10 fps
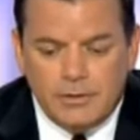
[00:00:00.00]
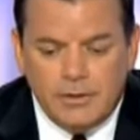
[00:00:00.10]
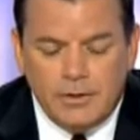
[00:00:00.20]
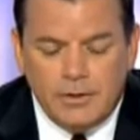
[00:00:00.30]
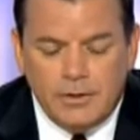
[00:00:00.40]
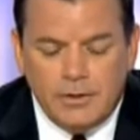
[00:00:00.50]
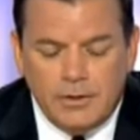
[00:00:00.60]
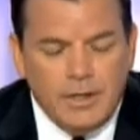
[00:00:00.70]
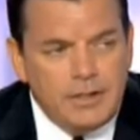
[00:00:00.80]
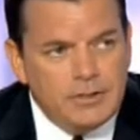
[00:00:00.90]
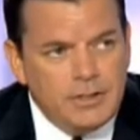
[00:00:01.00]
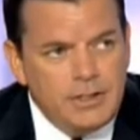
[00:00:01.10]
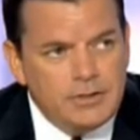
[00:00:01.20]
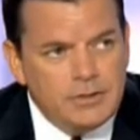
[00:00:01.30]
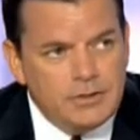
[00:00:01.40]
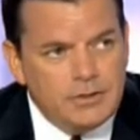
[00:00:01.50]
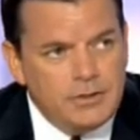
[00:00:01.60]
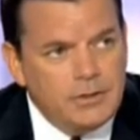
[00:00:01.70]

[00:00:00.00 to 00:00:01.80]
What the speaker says: the United States is